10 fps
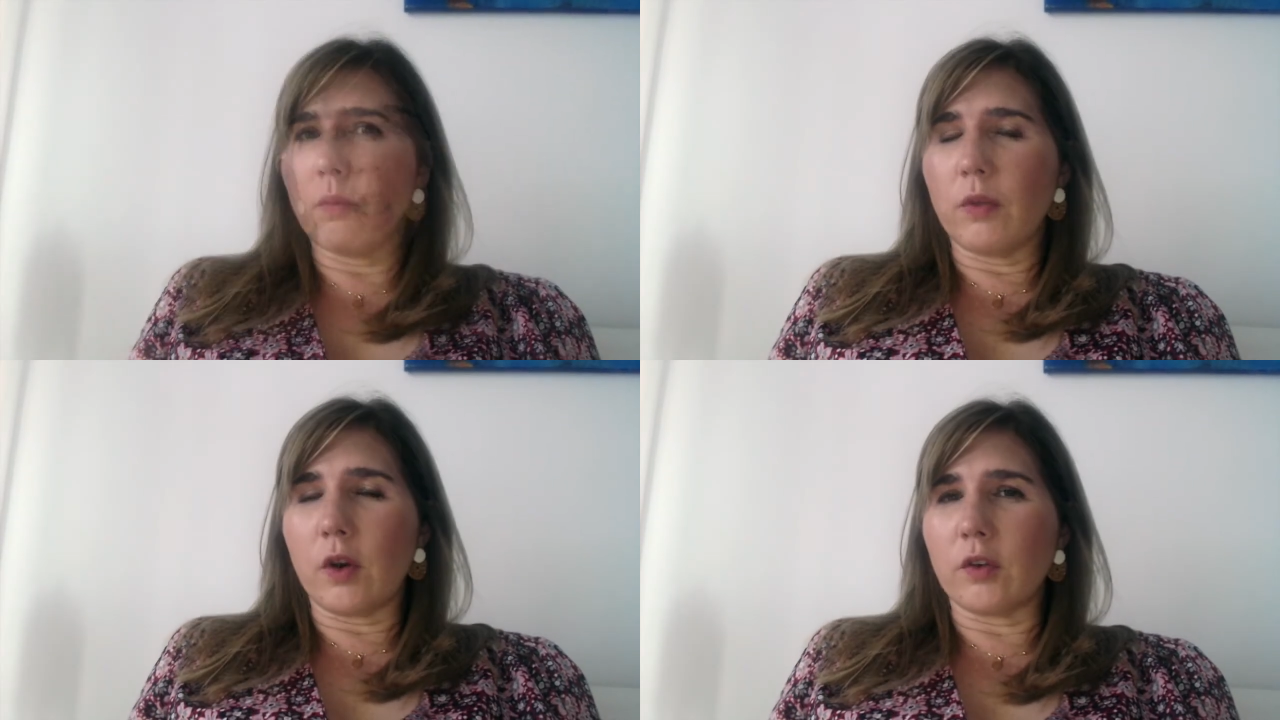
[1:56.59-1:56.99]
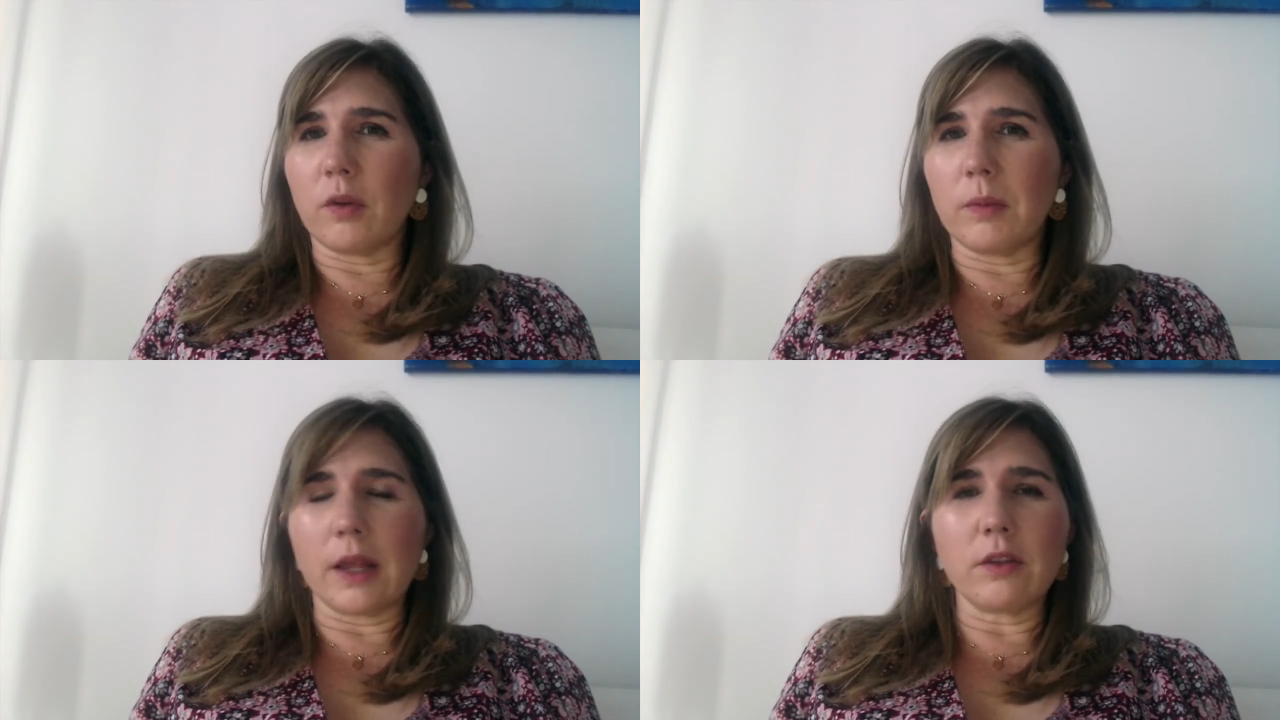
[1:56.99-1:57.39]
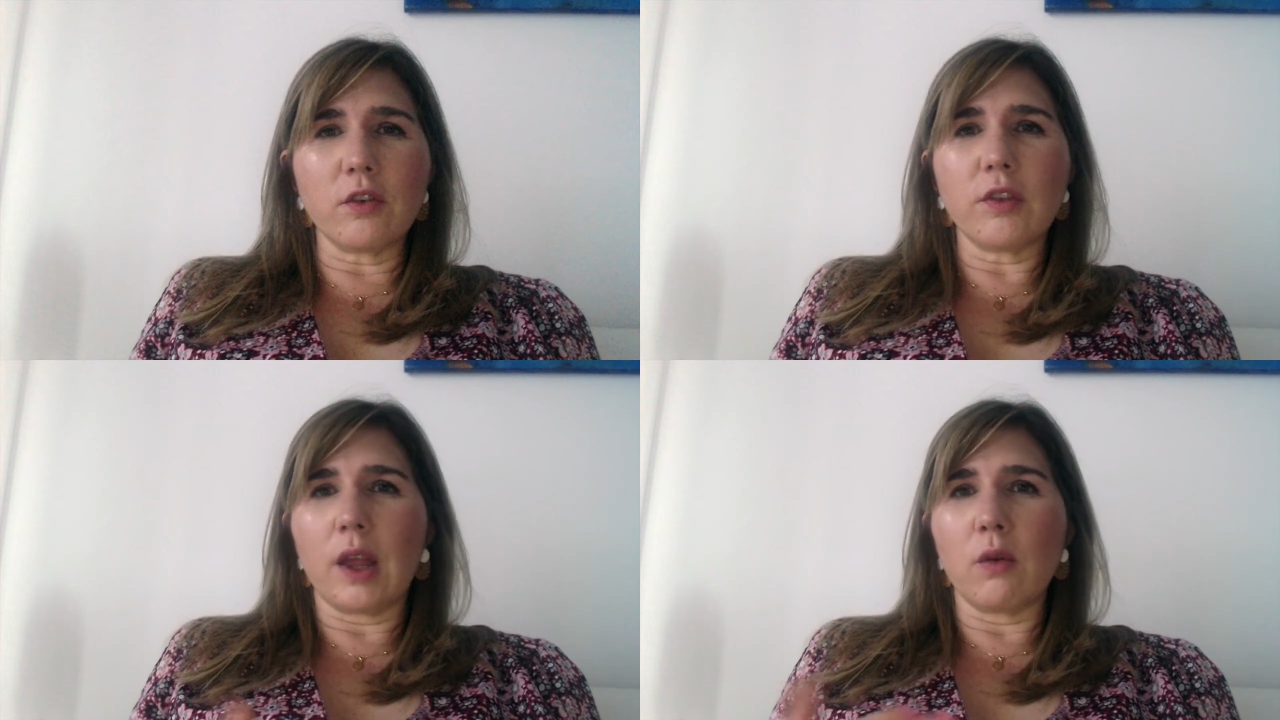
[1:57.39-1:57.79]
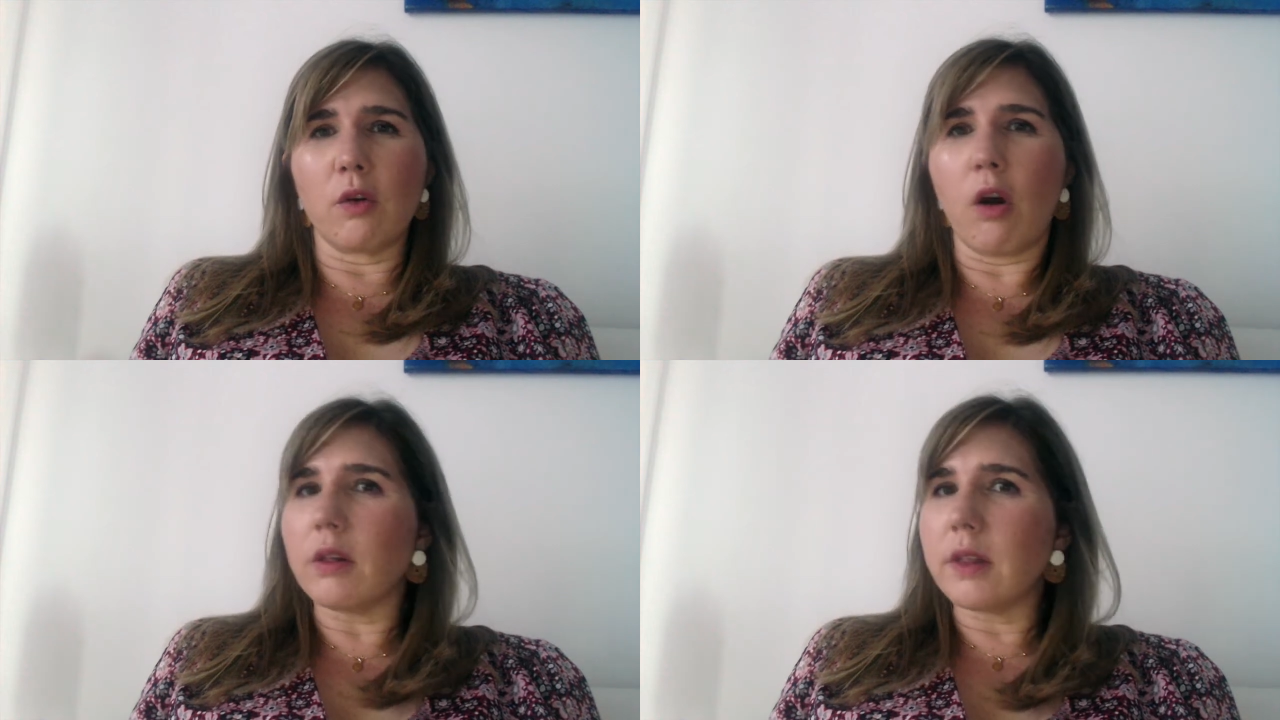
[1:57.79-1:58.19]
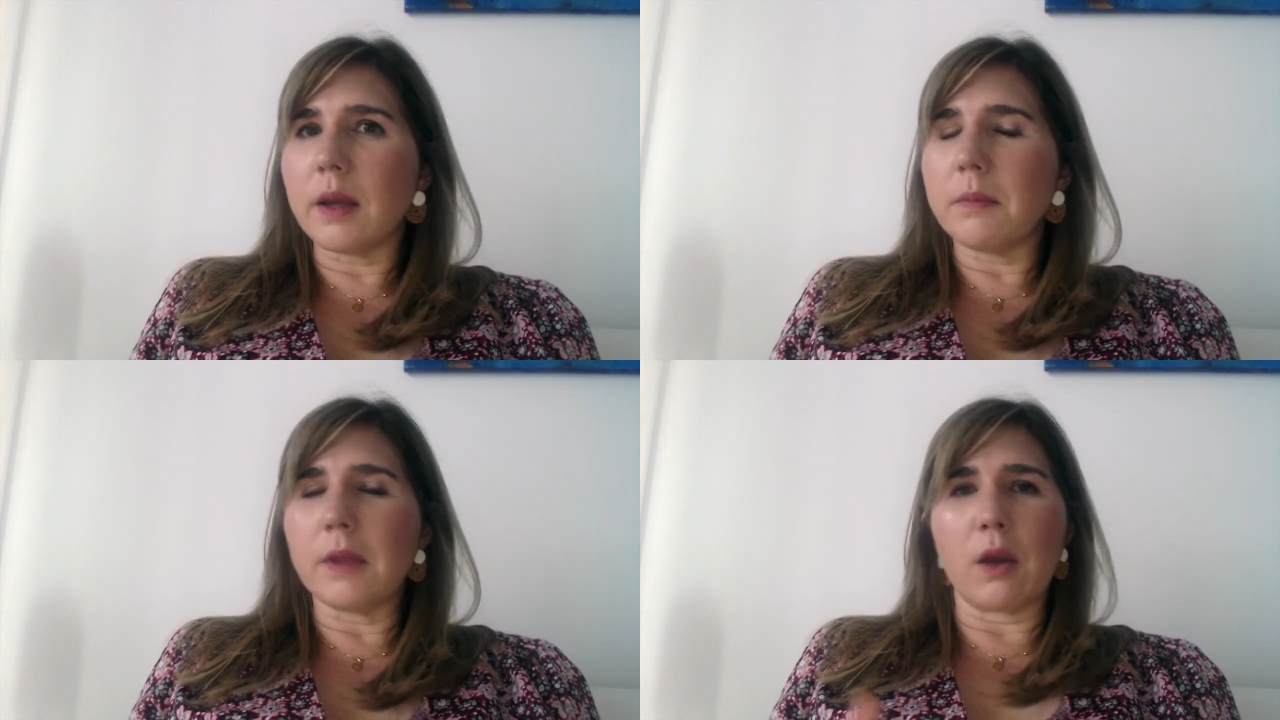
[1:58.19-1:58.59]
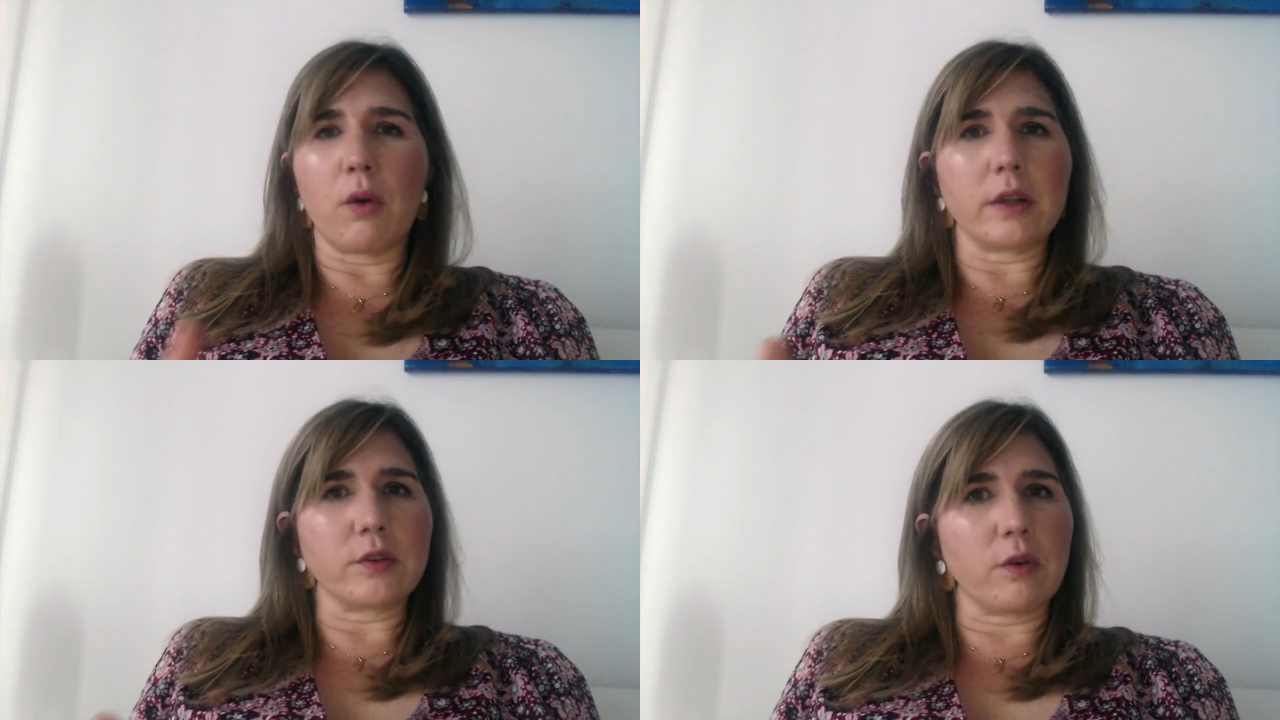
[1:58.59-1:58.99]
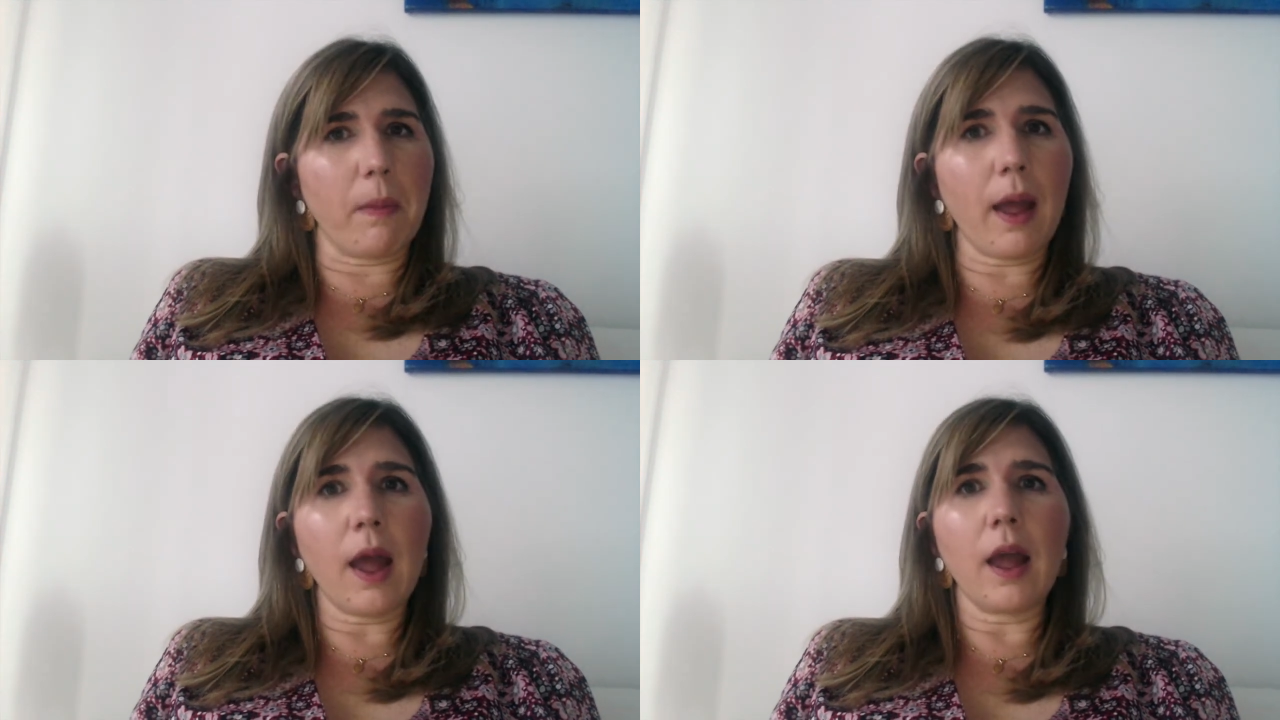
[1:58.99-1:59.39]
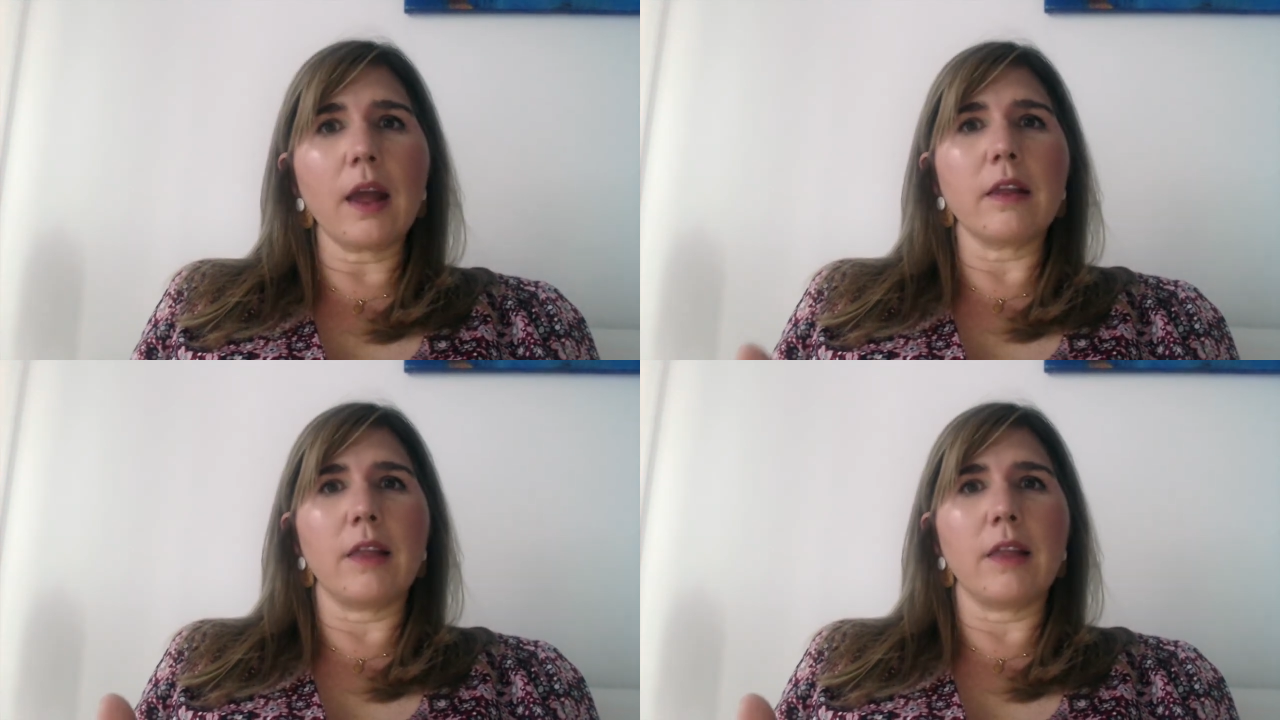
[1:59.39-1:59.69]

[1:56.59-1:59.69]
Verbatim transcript: There are some lenders that you call them, they don't answer back,